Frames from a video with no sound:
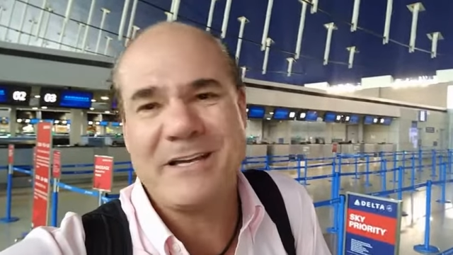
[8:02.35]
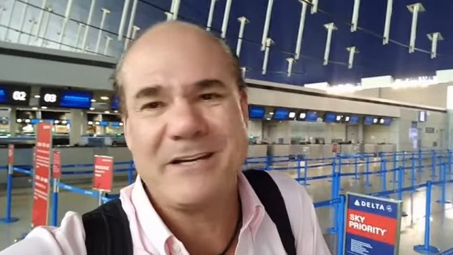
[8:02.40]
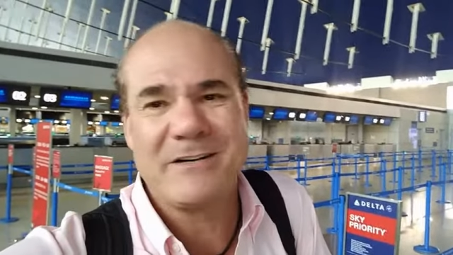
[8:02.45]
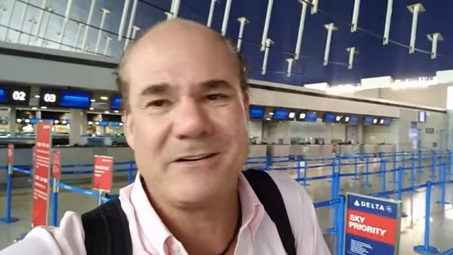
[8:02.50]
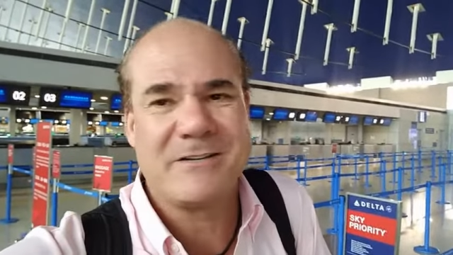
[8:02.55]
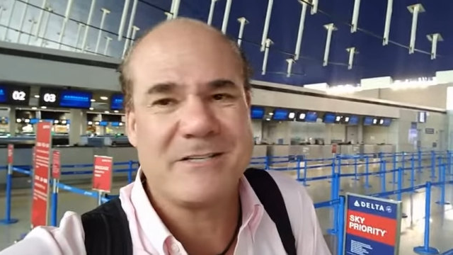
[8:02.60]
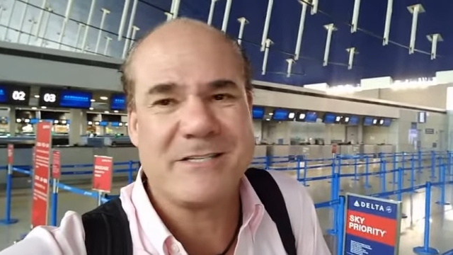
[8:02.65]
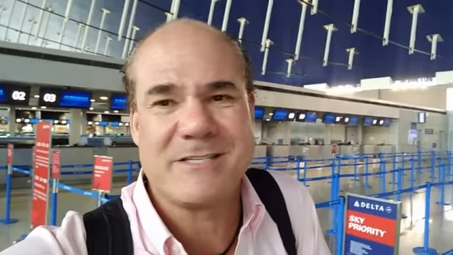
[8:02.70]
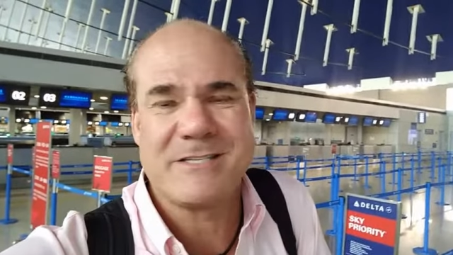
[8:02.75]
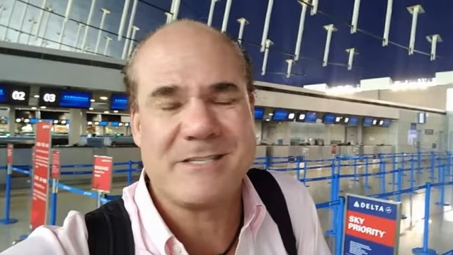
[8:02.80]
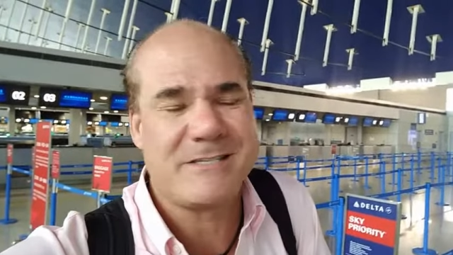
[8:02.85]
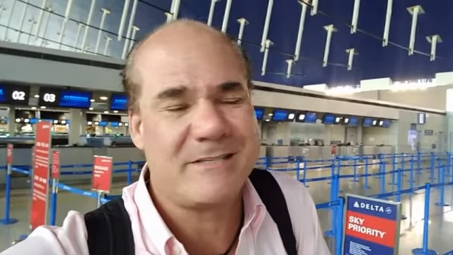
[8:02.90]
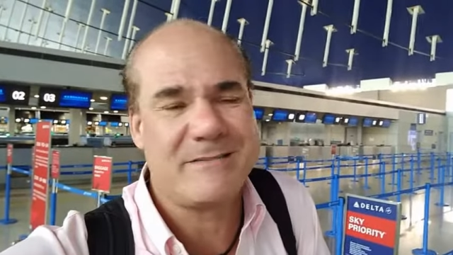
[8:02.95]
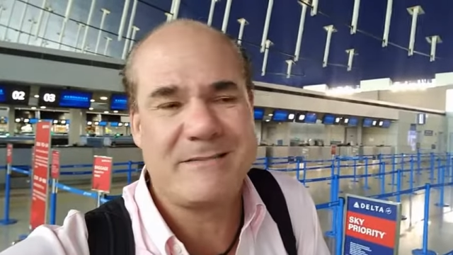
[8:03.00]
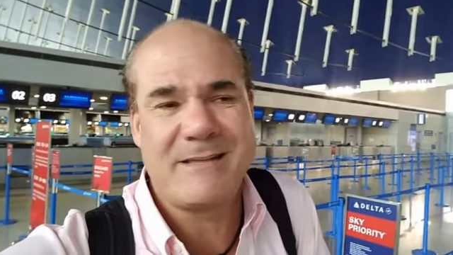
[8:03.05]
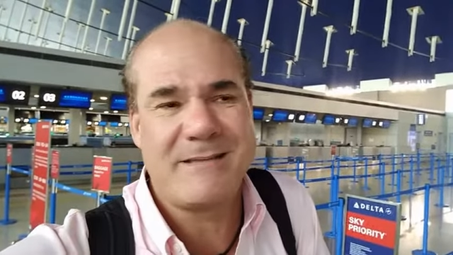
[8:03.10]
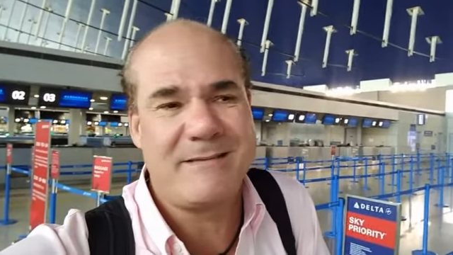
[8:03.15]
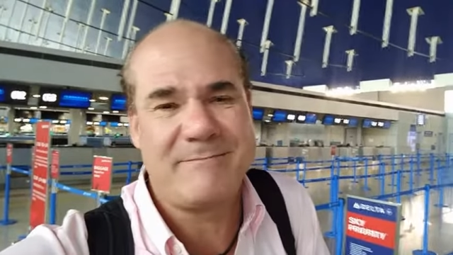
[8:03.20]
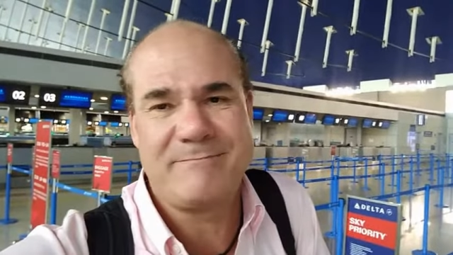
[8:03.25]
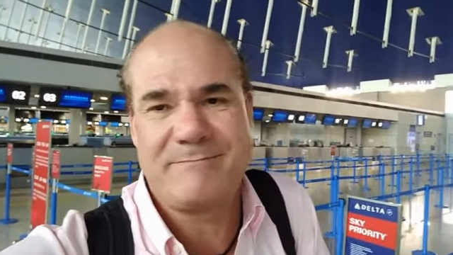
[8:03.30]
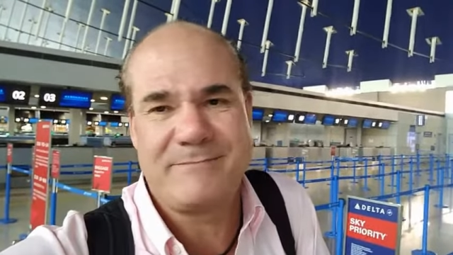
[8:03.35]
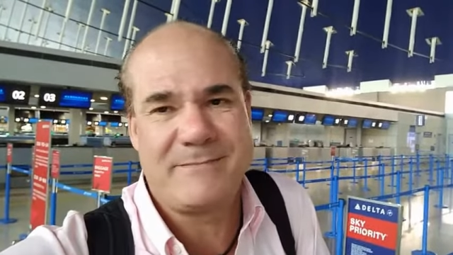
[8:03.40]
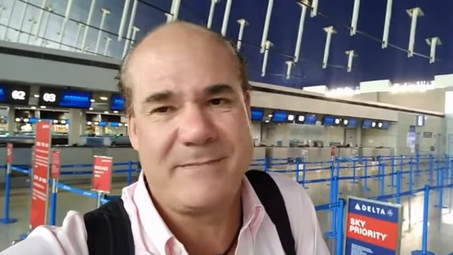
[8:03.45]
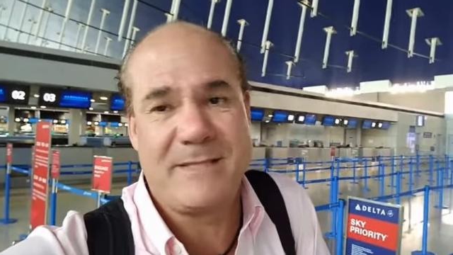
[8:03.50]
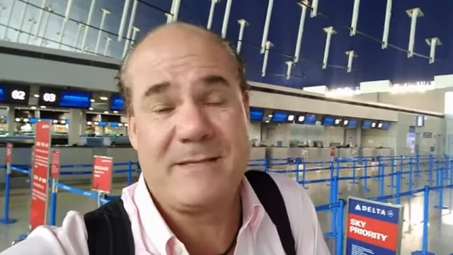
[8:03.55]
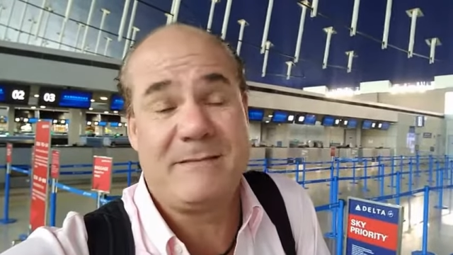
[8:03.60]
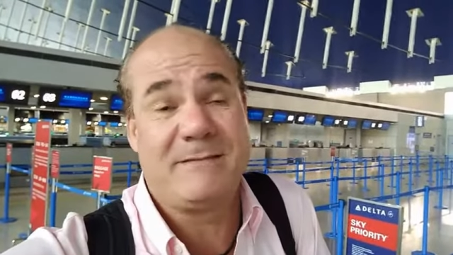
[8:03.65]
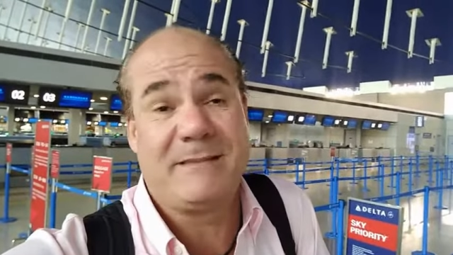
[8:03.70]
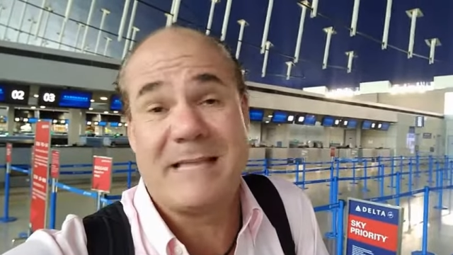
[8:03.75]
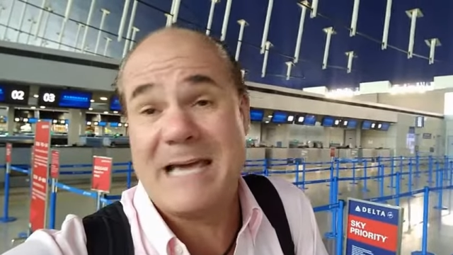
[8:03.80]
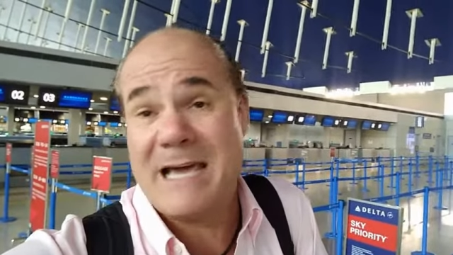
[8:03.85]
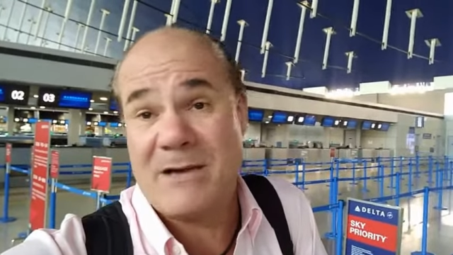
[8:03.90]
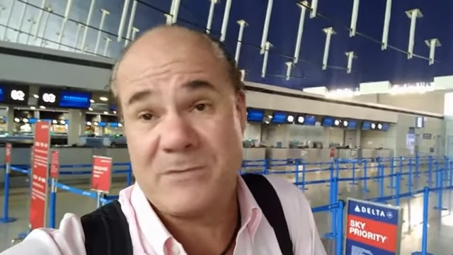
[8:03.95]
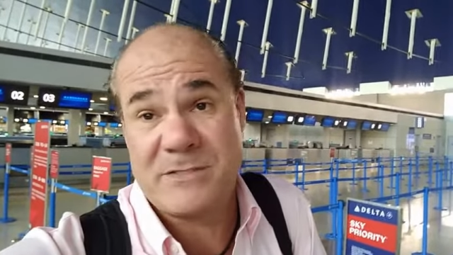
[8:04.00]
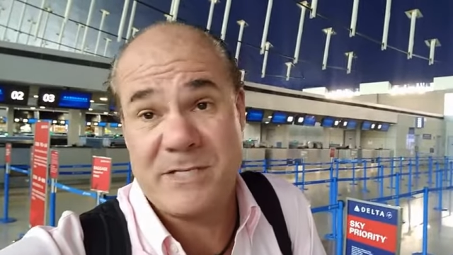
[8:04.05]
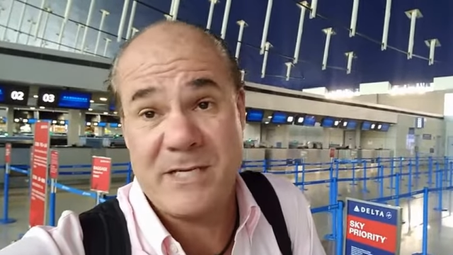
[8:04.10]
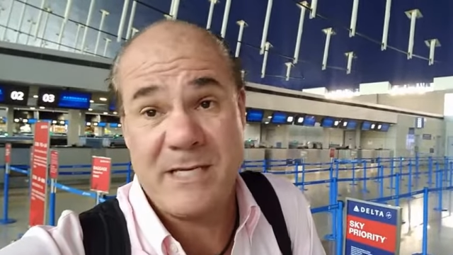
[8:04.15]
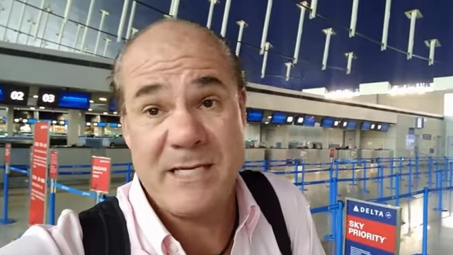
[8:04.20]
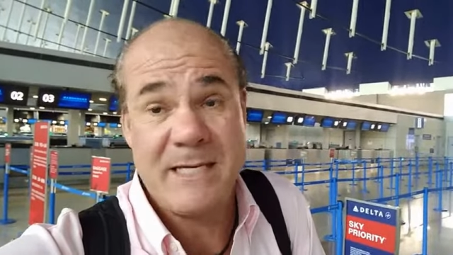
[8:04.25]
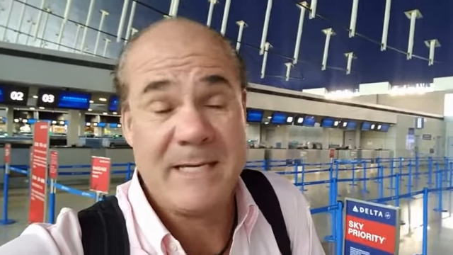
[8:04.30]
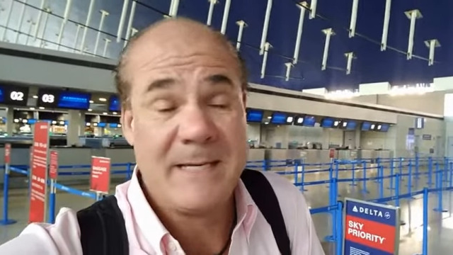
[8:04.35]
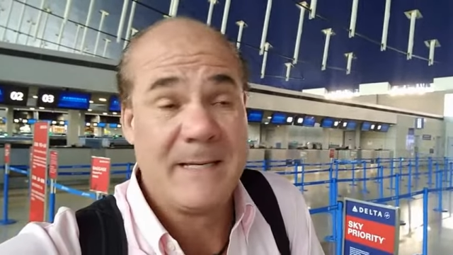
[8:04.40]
here is lousy.